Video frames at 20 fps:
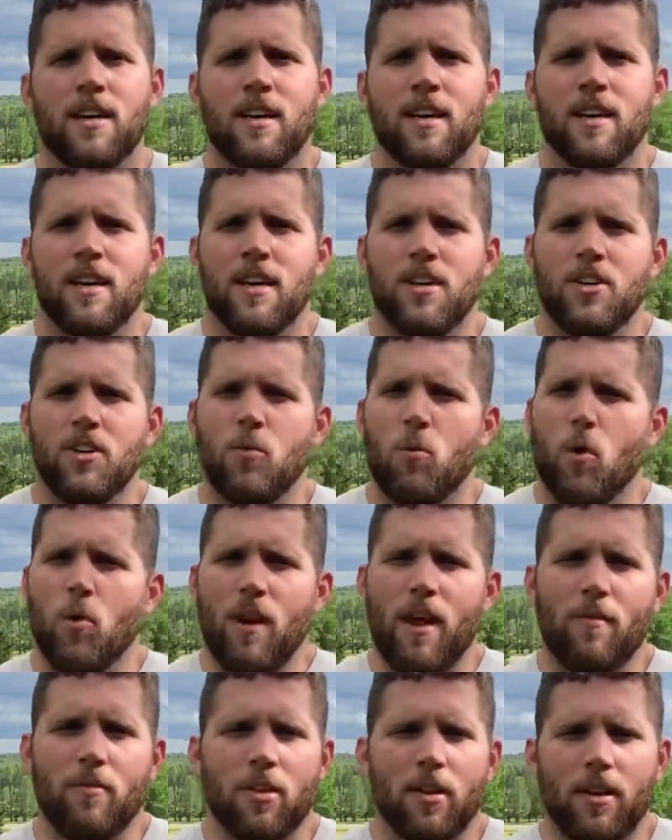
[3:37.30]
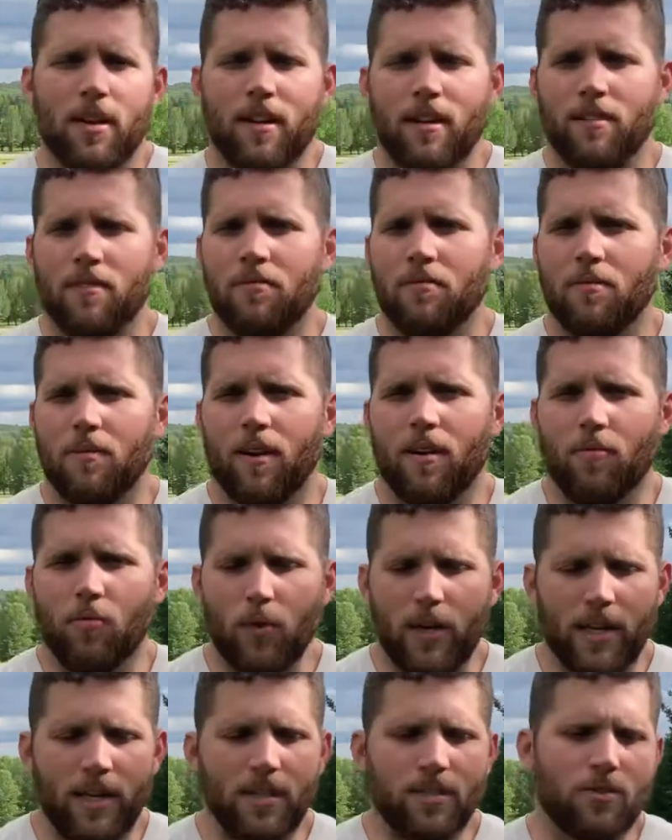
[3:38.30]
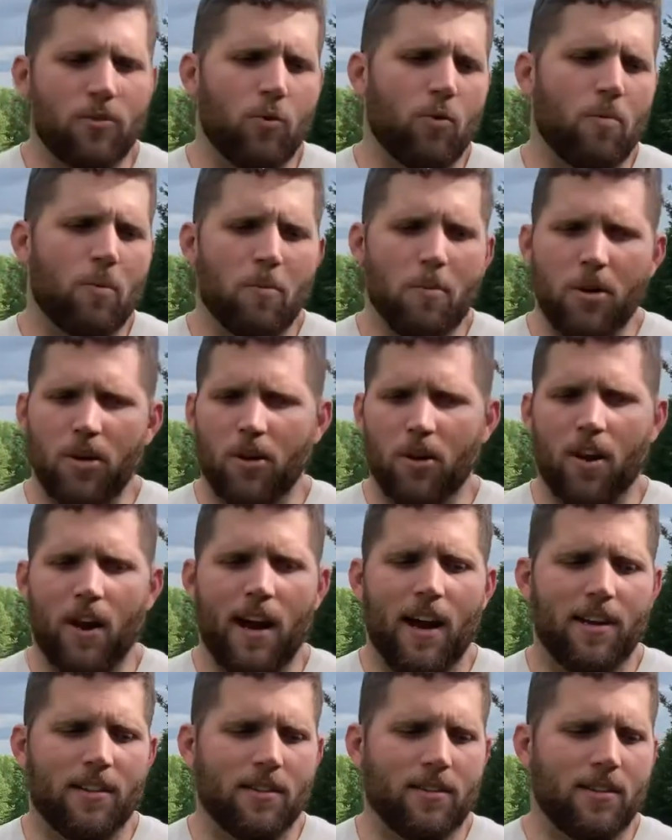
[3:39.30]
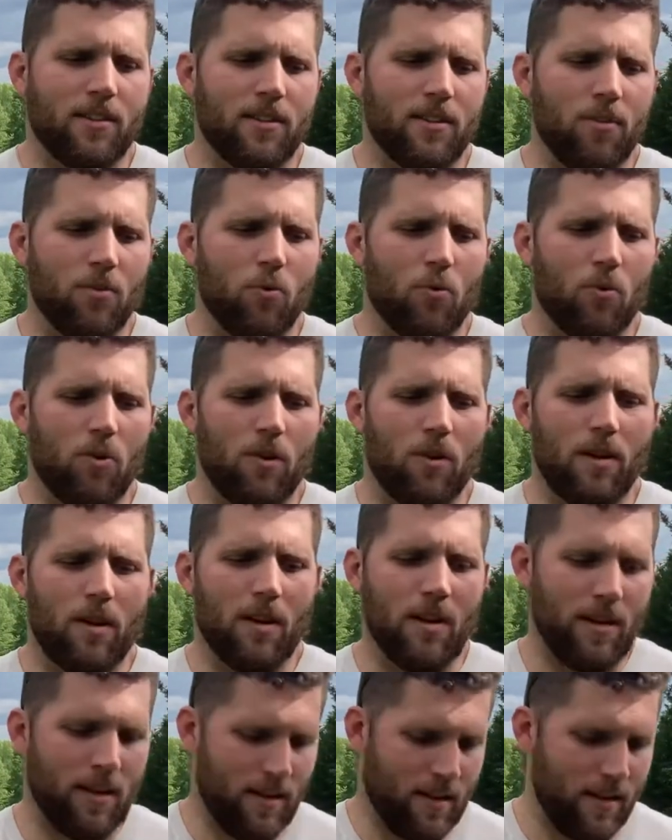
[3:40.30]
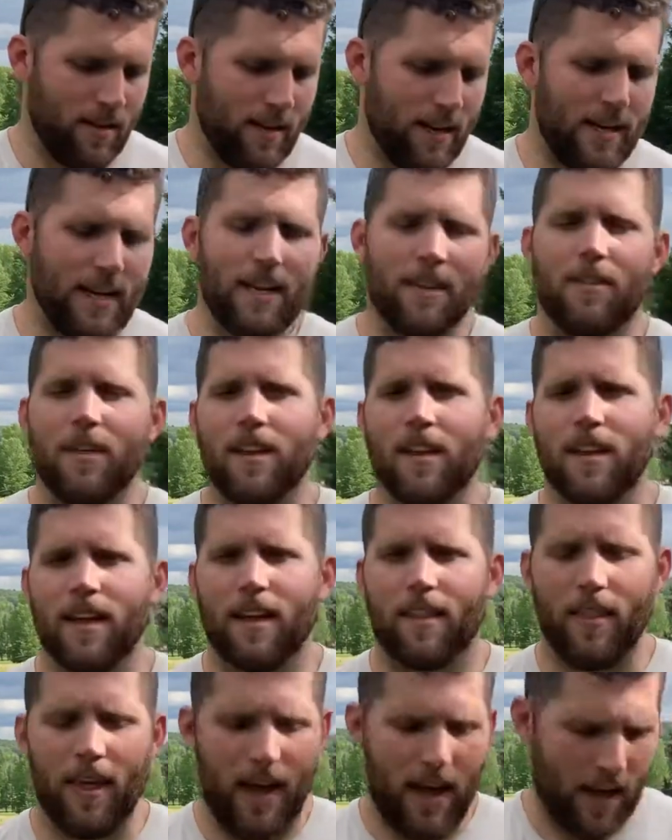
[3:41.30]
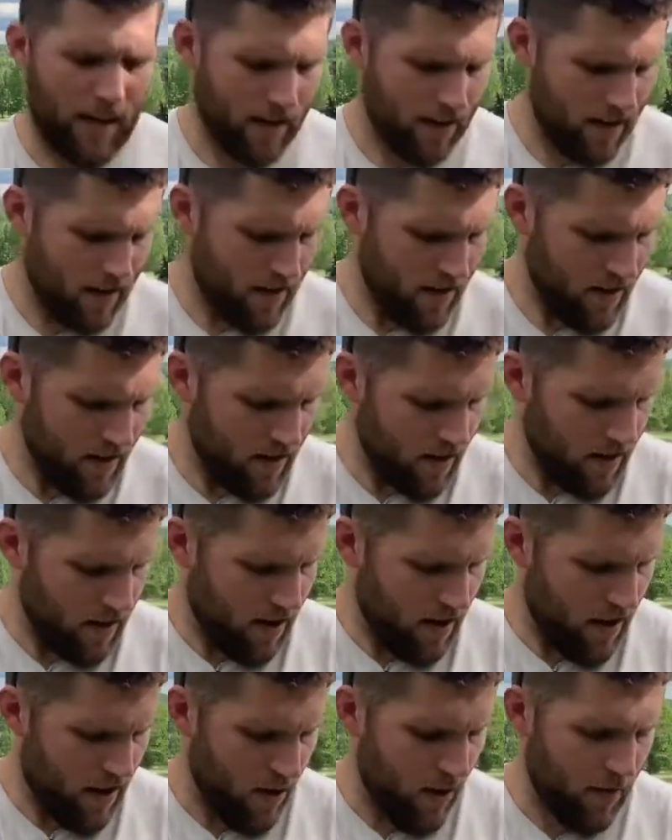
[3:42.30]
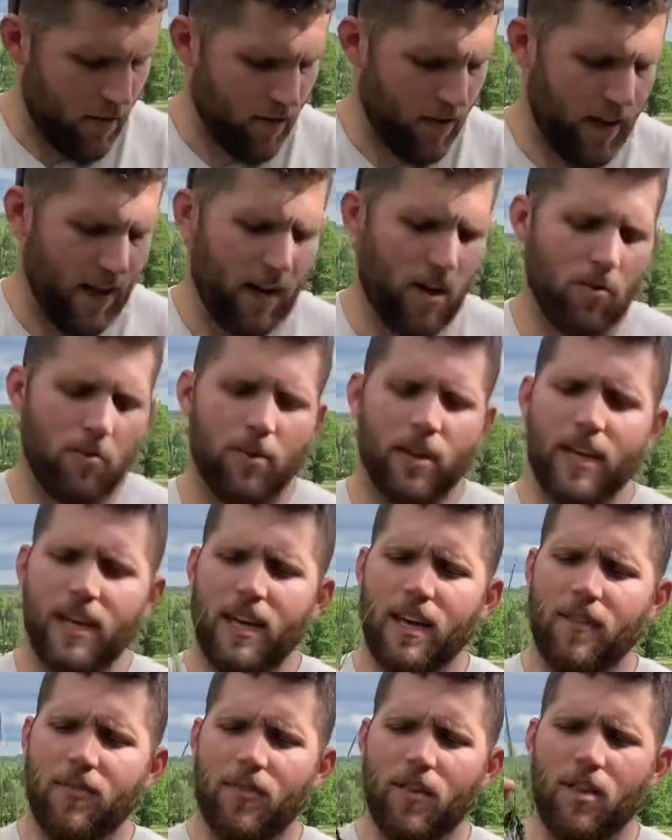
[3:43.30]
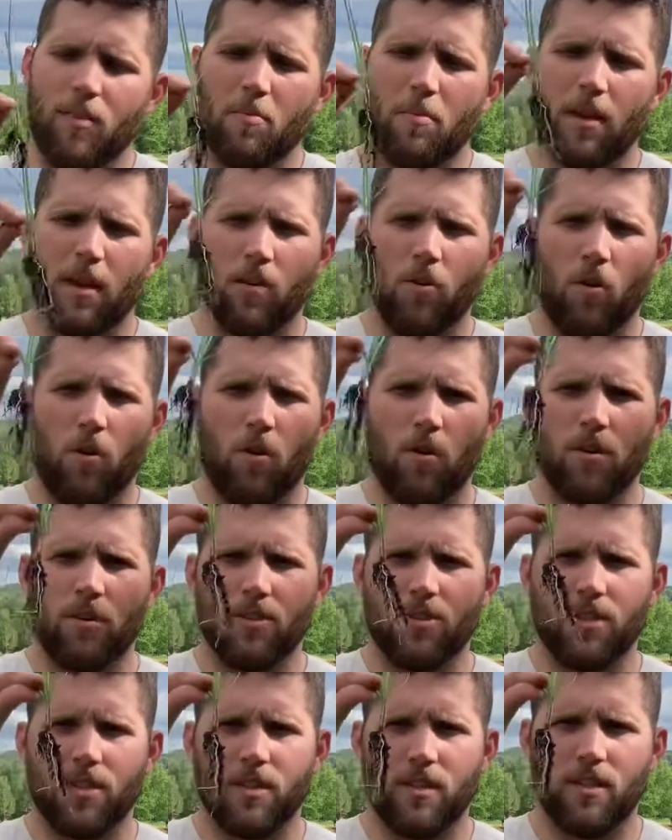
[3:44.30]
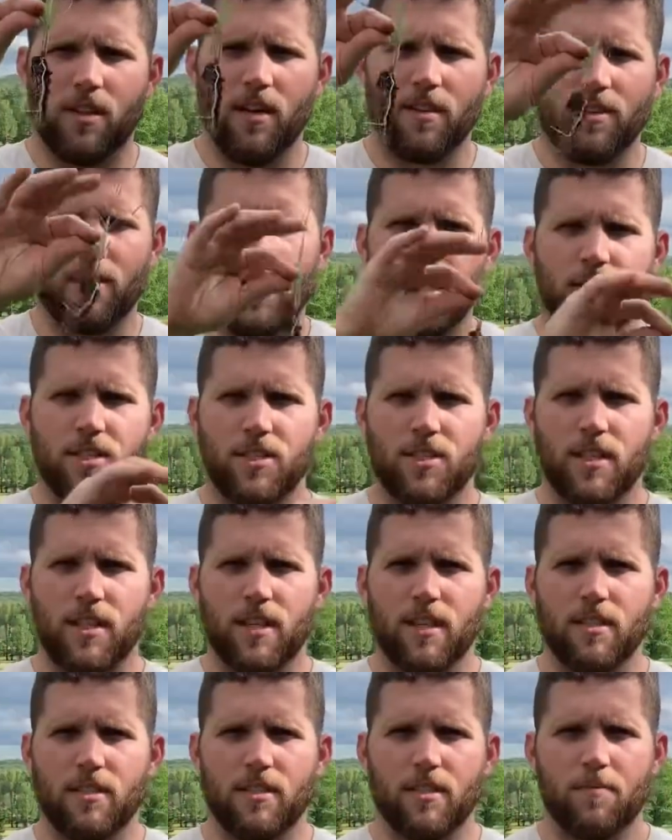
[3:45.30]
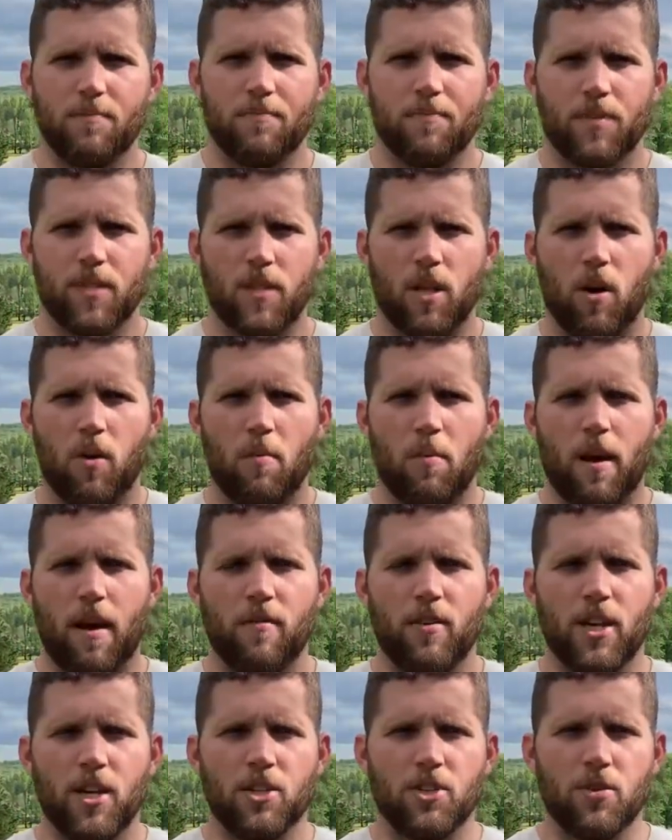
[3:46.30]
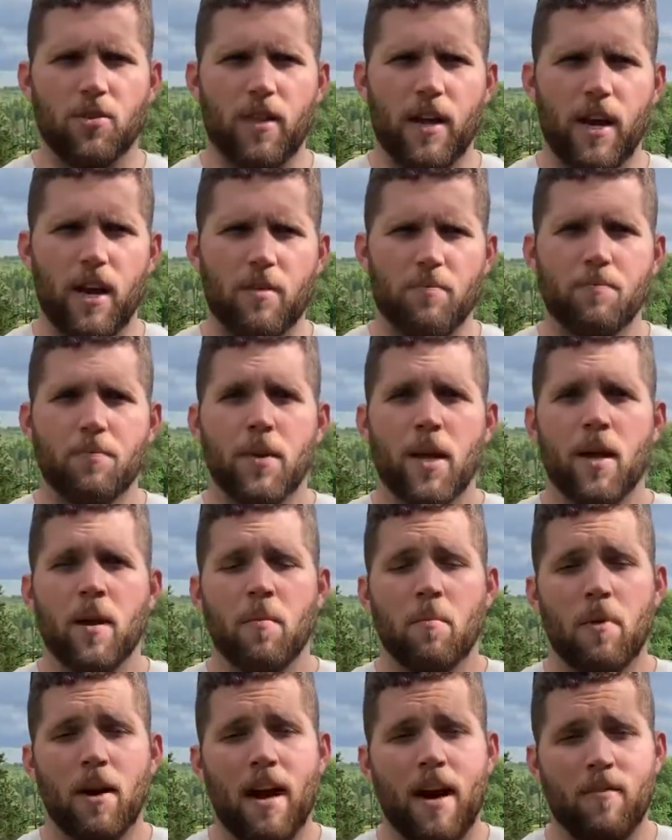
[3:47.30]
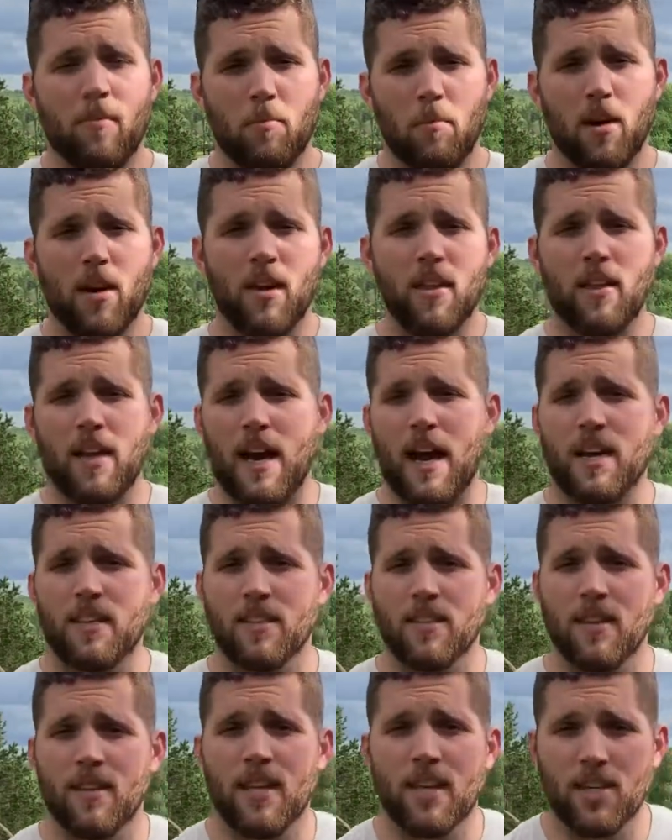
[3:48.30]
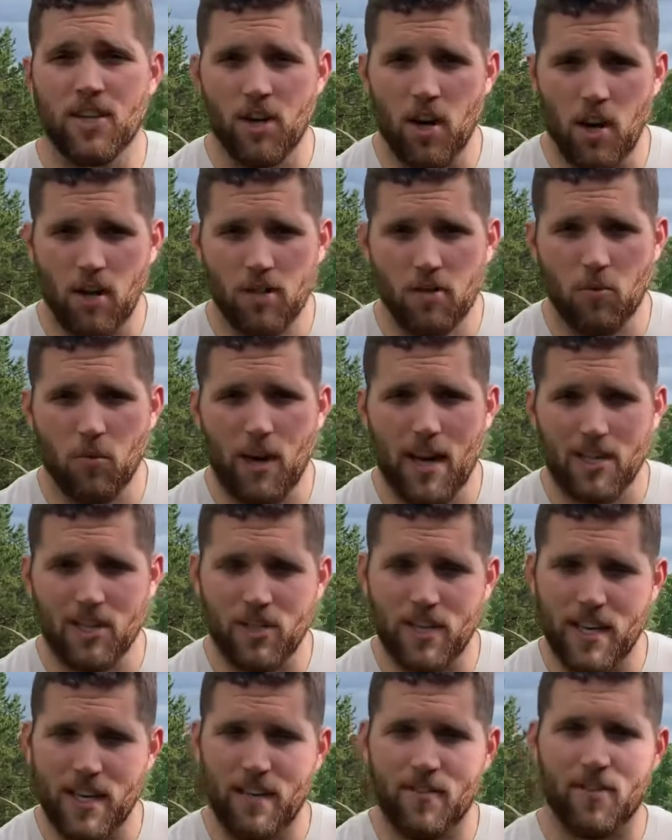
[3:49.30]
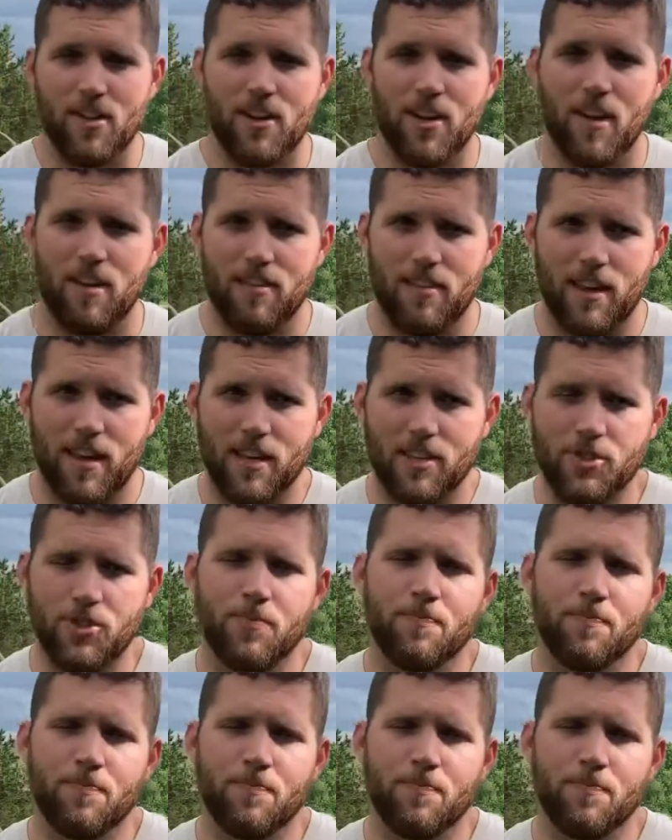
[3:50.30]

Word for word: and you won't have a lick of, of weeds or Bermuda grass or anything like that. However, they don't really eat these big, large nutsedge seeds. So I'm gonna have an issue there. But I have a buddy that has said that ducks will actually eat the nutsedge.